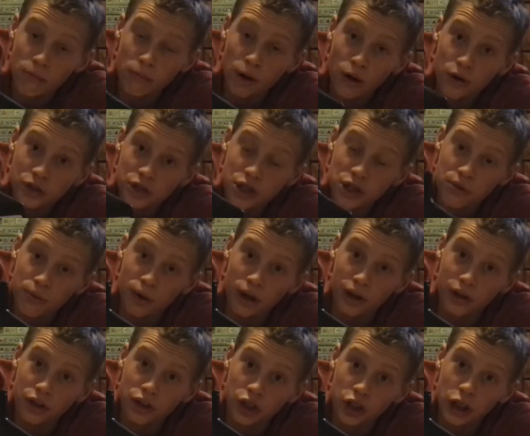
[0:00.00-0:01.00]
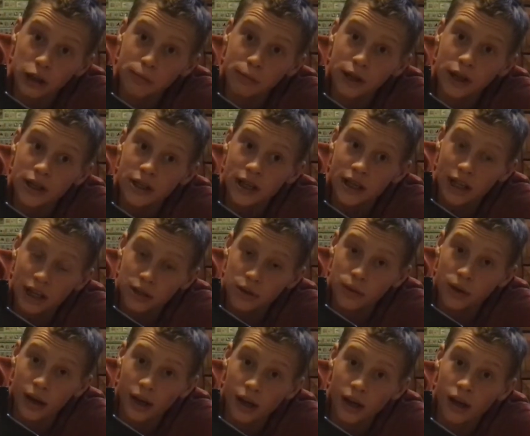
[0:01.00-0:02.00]
most of you run tubeless, and that's
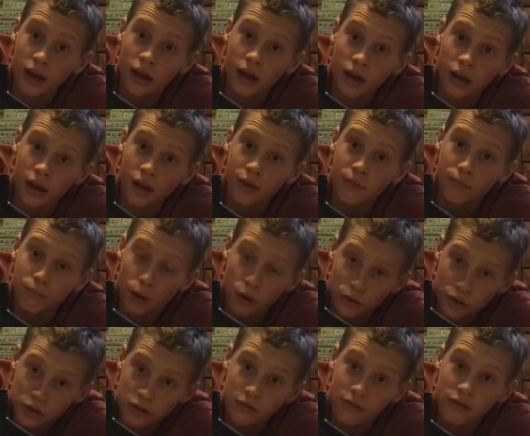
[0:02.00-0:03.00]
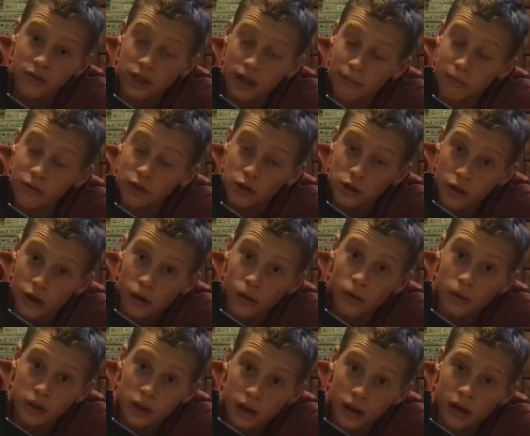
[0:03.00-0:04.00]
okay. Some of you
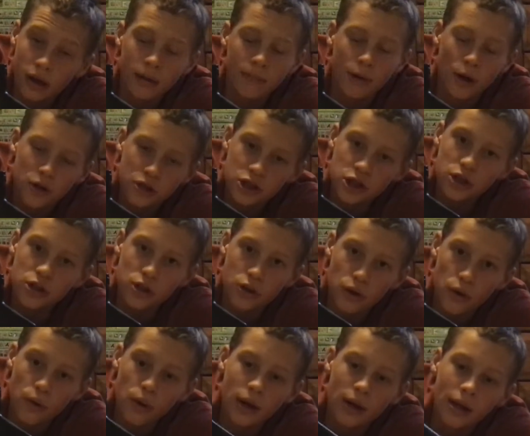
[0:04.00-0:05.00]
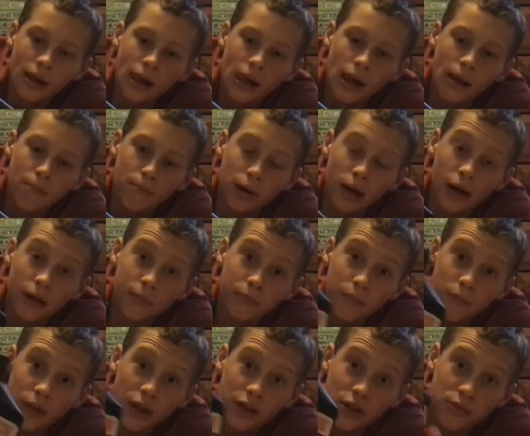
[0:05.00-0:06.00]
don't, most of you do, but
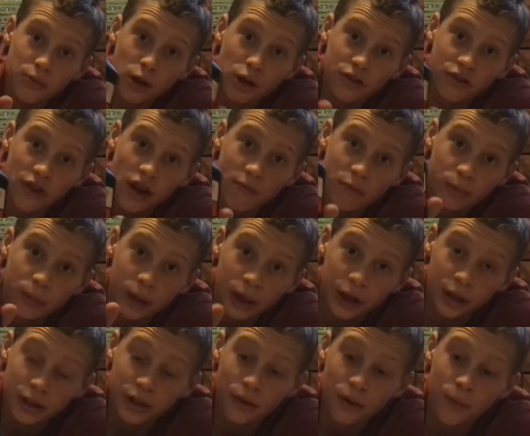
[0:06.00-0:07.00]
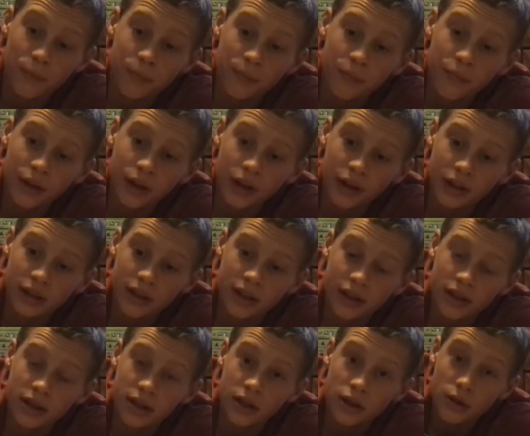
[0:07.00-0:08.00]
this works for everybody. So get
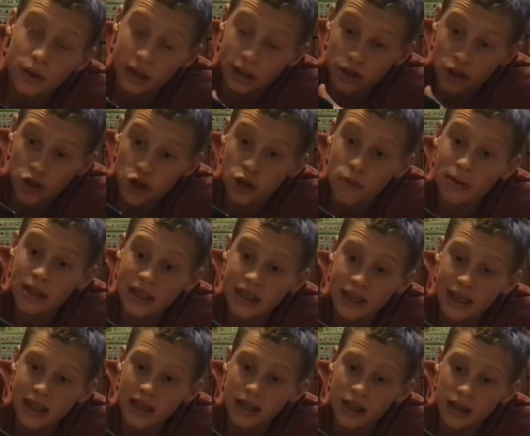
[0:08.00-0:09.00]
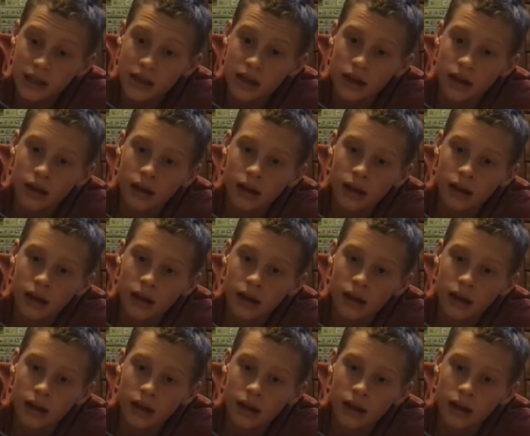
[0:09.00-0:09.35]
this, you get tubeless sealant